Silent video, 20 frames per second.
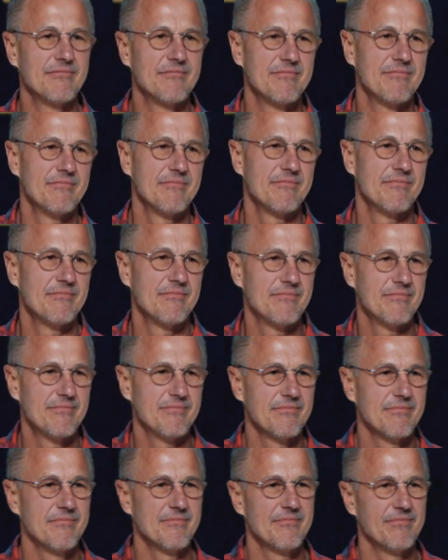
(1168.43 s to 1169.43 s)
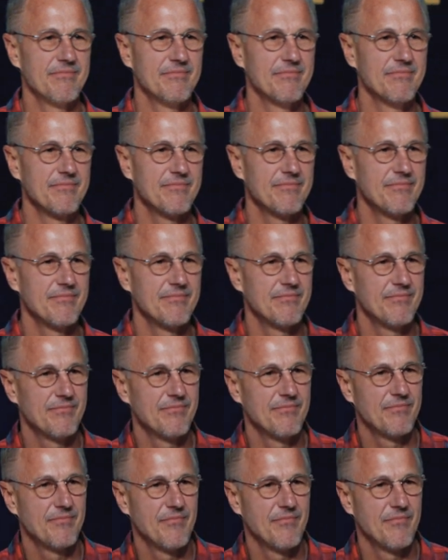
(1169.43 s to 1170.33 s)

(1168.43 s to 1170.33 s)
(silence)